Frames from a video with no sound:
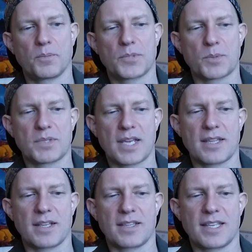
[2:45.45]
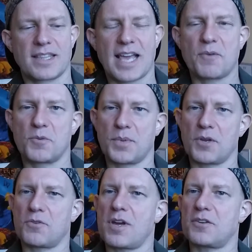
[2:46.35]
some say that would be
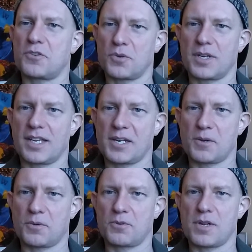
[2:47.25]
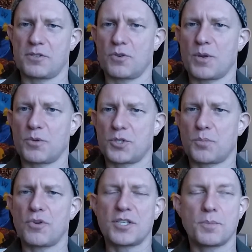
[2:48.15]
you're not doing what you
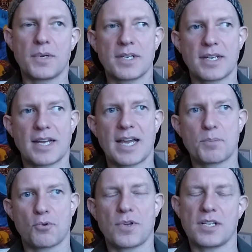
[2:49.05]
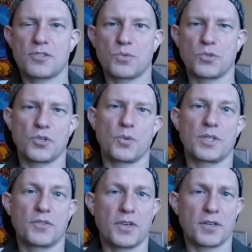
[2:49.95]
preach, but I preach, do
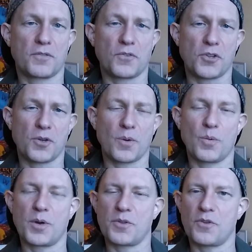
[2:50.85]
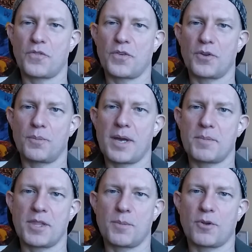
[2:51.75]
what's fun for you and what you feel might
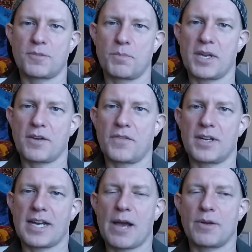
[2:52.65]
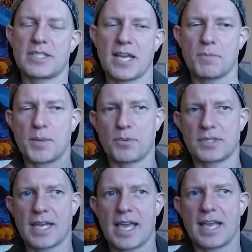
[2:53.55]
be the most benefited. I always have people
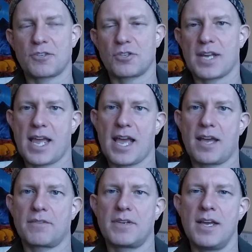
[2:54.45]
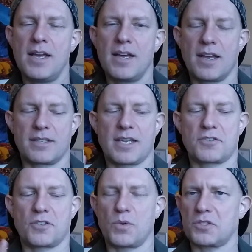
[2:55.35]
say, hey, should I have a
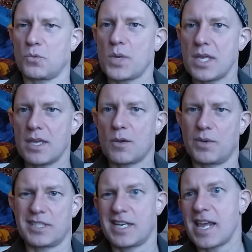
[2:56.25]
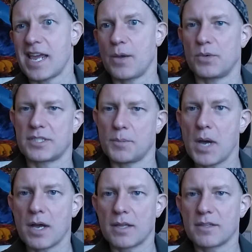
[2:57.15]
session once a week, once a day, once a
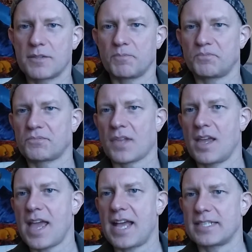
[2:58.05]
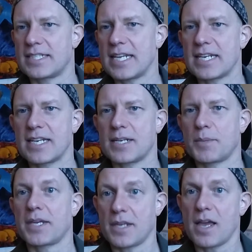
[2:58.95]
month, as needed? I'm
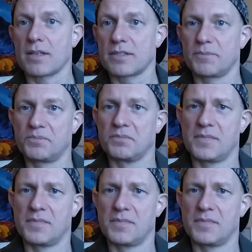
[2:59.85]
like, yes.